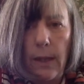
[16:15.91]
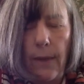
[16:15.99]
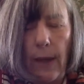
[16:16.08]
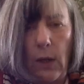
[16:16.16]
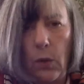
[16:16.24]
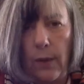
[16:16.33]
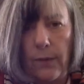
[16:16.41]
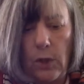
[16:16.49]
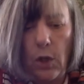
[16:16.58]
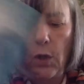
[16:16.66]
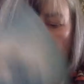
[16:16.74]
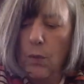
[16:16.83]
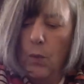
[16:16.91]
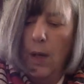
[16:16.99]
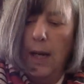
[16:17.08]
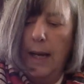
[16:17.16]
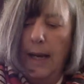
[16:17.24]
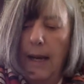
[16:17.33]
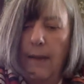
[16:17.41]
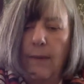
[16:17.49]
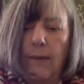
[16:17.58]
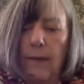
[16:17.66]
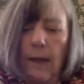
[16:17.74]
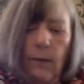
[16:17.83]
They could have turned away, as I
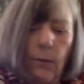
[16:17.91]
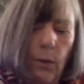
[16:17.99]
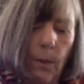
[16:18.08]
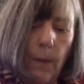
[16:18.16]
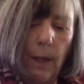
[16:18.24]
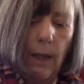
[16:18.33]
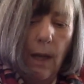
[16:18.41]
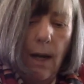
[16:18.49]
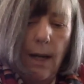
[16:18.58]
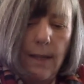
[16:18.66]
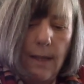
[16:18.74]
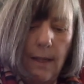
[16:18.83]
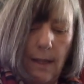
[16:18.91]
said, from the light.